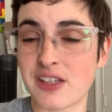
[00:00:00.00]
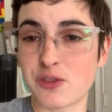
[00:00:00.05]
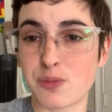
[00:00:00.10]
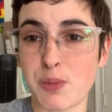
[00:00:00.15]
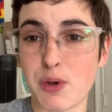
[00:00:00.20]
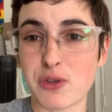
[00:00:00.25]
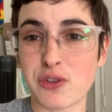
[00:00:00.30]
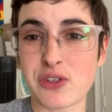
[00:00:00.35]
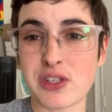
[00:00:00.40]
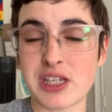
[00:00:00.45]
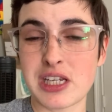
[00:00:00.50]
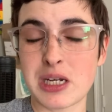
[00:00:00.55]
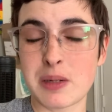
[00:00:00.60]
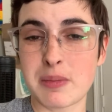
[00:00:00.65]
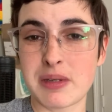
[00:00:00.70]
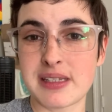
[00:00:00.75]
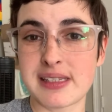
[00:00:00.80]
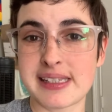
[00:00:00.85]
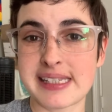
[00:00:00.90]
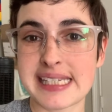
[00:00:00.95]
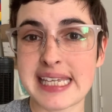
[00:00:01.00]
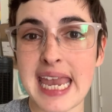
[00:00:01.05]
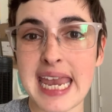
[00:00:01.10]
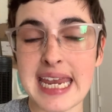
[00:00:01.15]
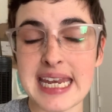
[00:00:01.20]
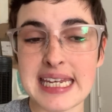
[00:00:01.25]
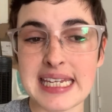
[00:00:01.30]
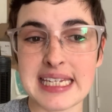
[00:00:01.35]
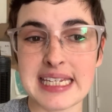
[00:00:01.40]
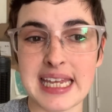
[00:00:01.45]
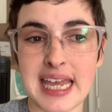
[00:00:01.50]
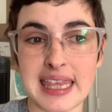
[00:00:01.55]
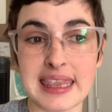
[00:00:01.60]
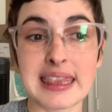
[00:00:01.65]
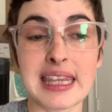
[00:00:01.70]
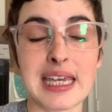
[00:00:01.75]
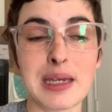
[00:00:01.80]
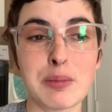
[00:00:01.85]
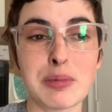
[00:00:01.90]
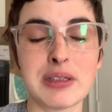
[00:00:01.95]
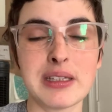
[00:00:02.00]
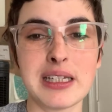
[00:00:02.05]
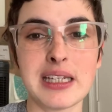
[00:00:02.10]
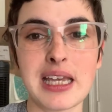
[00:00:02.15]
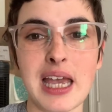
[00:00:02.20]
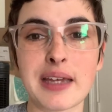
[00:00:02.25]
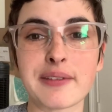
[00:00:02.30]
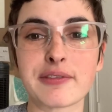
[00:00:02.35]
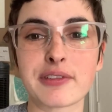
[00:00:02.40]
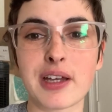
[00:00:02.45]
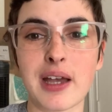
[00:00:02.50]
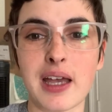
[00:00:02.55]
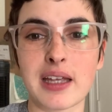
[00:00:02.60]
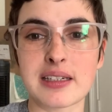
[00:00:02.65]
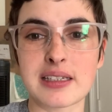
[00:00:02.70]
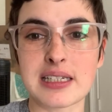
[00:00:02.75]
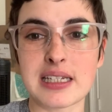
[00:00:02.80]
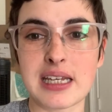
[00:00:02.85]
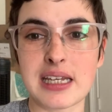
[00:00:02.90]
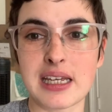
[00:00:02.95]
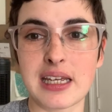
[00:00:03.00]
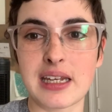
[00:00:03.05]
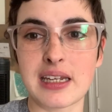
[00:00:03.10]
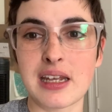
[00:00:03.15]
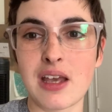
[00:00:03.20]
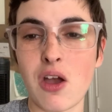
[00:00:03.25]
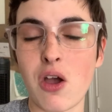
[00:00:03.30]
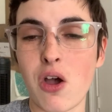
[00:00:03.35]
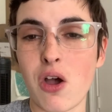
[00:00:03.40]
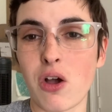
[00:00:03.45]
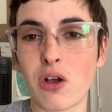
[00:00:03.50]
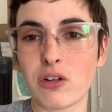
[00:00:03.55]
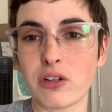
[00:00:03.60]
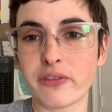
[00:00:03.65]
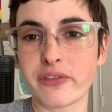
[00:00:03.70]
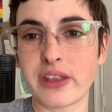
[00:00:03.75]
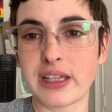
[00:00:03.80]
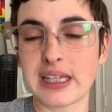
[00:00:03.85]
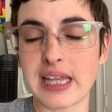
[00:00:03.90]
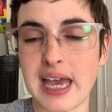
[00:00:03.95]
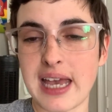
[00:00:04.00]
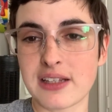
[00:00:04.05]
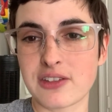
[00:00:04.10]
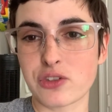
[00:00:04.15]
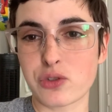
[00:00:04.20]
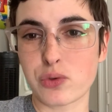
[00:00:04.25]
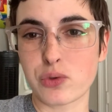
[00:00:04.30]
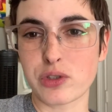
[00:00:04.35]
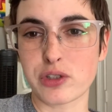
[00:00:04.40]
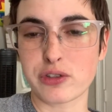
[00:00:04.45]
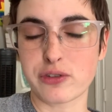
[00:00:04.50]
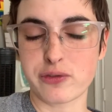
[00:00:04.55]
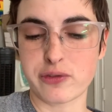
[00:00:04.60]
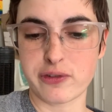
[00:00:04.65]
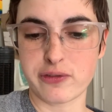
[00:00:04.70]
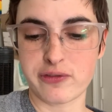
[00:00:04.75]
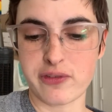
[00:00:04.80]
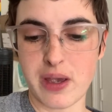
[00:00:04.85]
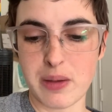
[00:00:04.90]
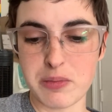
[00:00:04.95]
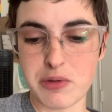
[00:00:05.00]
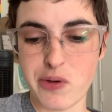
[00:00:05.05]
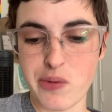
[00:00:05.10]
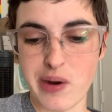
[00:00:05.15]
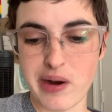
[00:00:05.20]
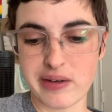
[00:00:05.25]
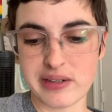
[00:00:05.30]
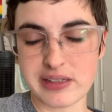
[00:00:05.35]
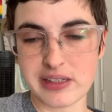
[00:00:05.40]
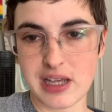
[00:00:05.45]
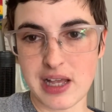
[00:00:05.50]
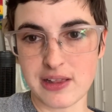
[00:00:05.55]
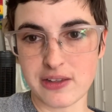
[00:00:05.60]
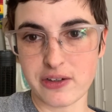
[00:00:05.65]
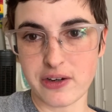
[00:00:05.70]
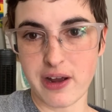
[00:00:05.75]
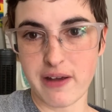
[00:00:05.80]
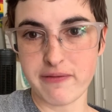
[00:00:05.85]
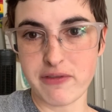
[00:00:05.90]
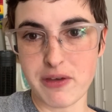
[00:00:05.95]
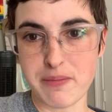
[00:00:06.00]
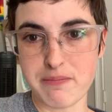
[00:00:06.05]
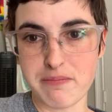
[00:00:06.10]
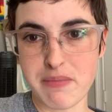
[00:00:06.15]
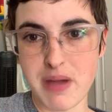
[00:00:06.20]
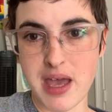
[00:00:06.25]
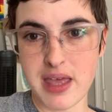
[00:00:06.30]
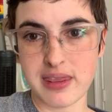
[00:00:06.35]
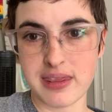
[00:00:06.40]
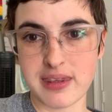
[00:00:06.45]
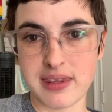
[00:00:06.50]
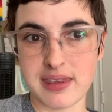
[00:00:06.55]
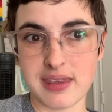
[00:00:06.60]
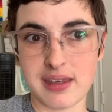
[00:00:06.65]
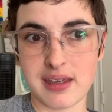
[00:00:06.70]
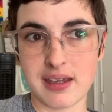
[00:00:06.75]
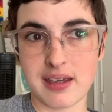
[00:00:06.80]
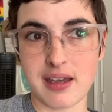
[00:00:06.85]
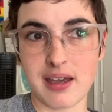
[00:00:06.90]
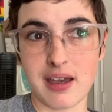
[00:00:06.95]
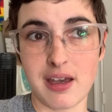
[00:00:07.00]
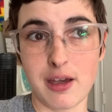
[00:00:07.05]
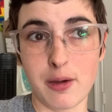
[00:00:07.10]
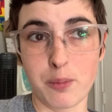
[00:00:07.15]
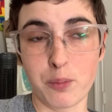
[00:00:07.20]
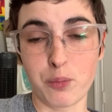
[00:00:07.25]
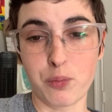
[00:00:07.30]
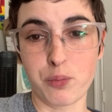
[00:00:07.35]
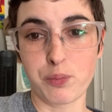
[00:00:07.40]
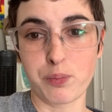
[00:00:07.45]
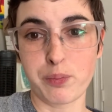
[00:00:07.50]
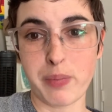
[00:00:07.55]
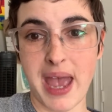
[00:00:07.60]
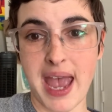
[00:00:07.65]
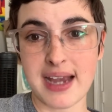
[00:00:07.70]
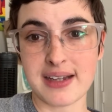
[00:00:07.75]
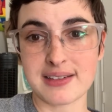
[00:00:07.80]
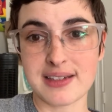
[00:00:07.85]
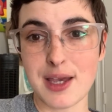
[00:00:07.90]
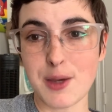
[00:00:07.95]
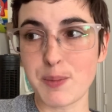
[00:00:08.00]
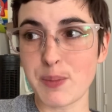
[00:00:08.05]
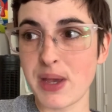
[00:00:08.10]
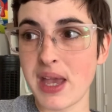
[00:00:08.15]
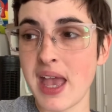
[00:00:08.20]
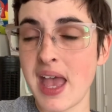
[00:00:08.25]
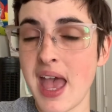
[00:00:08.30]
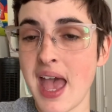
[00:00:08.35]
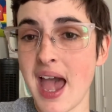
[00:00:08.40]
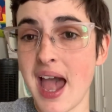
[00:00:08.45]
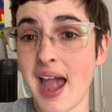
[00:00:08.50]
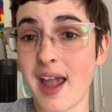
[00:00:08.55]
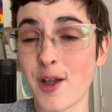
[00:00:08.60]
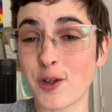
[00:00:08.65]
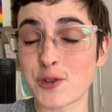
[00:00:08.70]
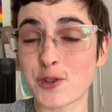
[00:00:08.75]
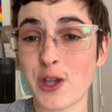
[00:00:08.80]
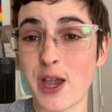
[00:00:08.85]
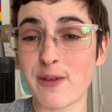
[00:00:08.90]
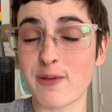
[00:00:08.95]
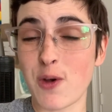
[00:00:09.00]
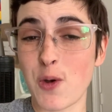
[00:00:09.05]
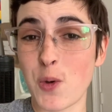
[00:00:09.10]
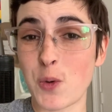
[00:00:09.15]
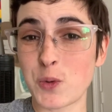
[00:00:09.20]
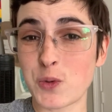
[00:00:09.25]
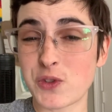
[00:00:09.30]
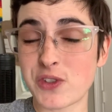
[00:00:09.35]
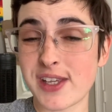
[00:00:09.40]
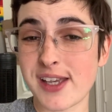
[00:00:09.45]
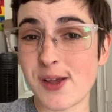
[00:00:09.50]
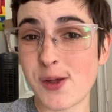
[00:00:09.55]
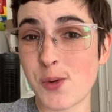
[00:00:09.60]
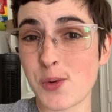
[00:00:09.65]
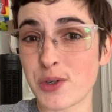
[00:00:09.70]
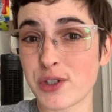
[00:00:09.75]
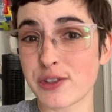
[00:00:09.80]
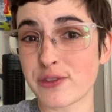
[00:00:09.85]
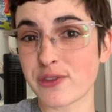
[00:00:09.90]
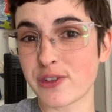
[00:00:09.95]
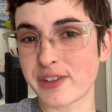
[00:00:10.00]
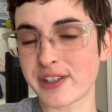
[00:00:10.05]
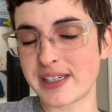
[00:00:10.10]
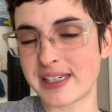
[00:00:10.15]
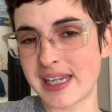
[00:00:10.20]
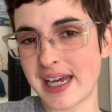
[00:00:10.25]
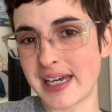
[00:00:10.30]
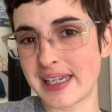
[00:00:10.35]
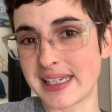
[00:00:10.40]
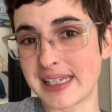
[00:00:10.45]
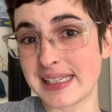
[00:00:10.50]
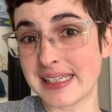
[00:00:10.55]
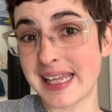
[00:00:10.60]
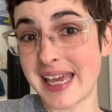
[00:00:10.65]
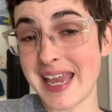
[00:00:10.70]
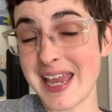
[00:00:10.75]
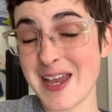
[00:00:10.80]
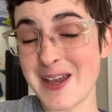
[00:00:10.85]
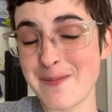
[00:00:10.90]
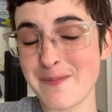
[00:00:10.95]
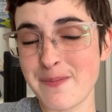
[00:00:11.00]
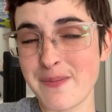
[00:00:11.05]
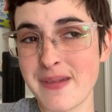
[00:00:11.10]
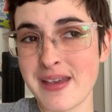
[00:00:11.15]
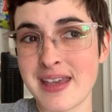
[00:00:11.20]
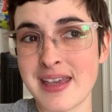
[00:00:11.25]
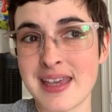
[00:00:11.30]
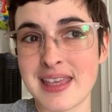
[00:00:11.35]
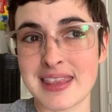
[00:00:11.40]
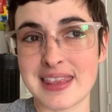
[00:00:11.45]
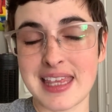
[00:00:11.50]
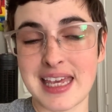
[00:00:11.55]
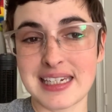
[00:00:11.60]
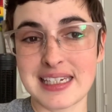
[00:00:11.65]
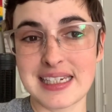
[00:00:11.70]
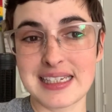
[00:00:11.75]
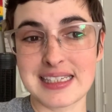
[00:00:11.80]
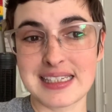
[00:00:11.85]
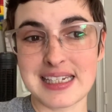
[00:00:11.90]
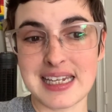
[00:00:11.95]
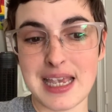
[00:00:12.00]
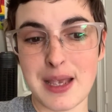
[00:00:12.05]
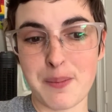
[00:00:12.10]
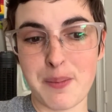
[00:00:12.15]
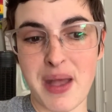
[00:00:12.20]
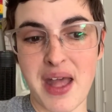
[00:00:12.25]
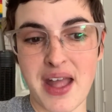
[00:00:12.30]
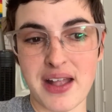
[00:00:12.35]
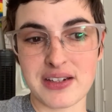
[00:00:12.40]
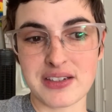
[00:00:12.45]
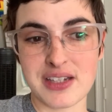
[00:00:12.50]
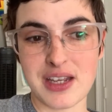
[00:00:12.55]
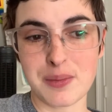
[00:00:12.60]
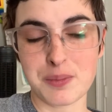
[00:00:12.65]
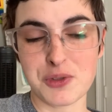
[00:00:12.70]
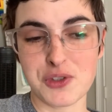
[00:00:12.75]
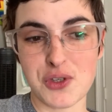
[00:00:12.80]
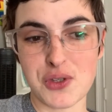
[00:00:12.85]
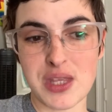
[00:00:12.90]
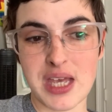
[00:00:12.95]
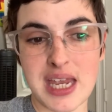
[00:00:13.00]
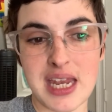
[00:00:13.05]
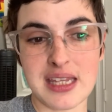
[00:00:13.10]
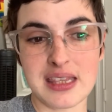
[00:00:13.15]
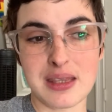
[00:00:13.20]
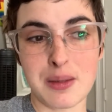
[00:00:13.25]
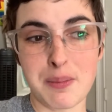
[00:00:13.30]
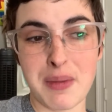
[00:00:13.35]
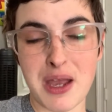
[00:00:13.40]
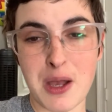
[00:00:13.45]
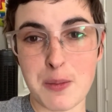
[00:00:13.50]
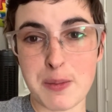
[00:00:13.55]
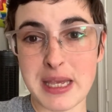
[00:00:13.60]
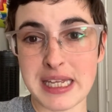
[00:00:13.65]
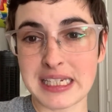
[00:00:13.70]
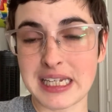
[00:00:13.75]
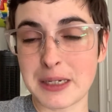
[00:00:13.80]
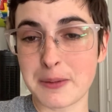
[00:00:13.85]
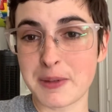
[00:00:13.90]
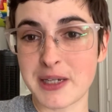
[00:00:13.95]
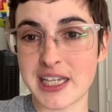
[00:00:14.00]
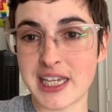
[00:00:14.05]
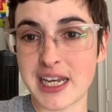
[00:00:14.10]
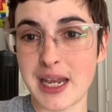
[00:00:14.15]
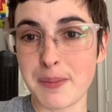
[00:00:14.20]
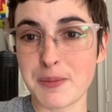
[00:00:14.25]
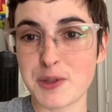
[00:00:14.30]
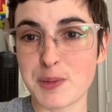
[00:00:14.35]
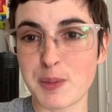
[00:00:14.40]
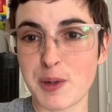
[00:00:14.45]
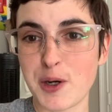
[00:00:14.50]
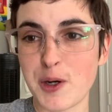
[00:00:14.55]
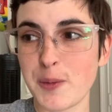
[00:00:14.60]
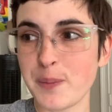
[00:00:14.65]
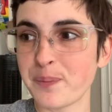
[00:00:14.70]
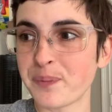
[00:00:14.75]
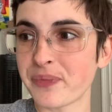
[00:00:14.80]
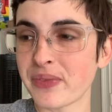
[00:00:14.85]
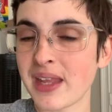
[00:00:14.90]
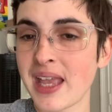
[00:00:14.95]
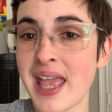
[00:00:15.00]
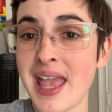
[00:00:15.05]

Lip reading: is mostly going to be scanning and labeling. I've got to get all of the last orders for February's color of the month packed up. I also have a wholesale order for the Naughty Lamb that needs to get packed up so that the mailman can pick it up tomorrow,